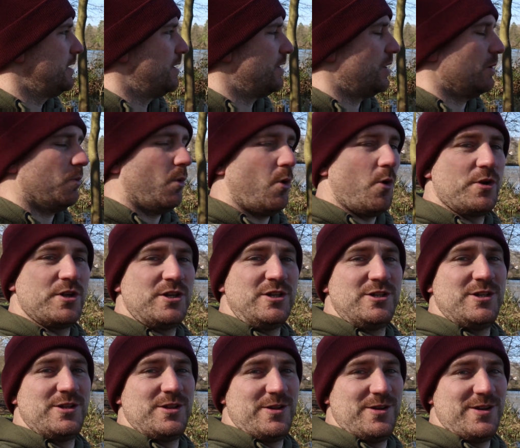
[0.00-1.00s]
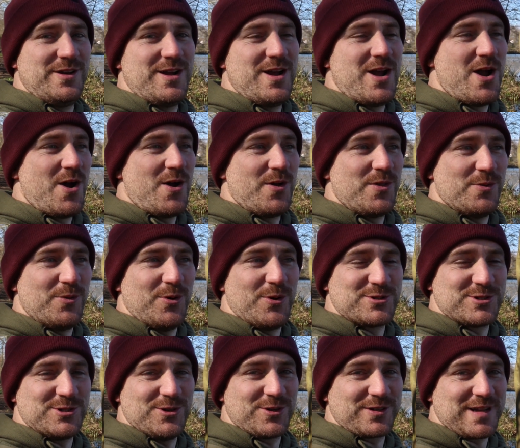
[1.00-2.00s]
The
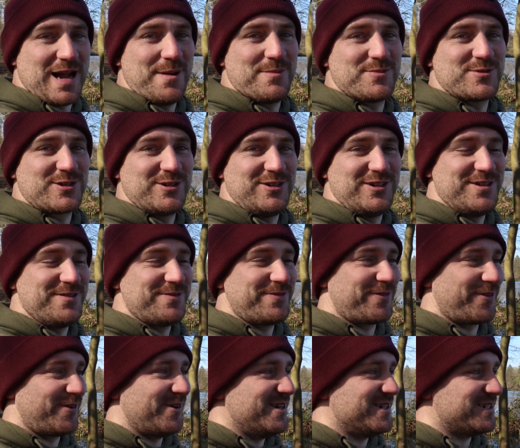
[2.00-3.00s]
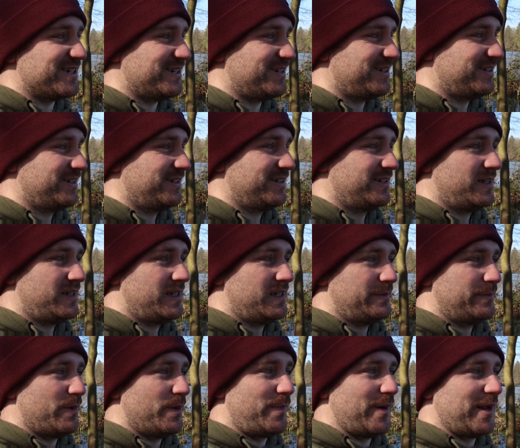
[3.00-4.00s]
water looked absolutely freezing,
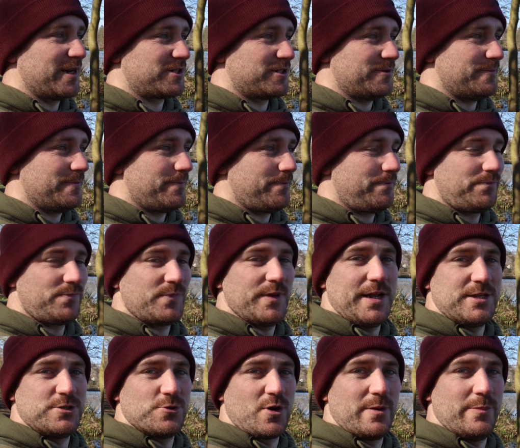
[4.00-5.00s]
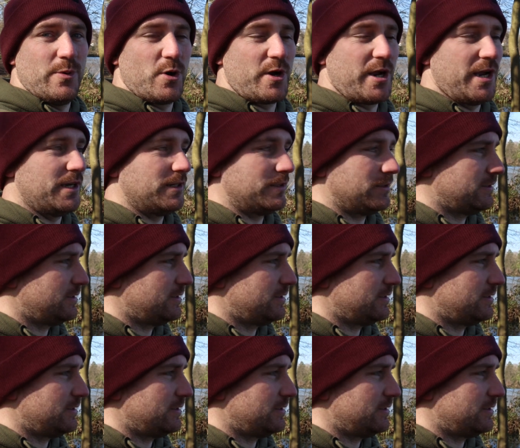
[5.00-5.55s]
but bless him, he took a bucket.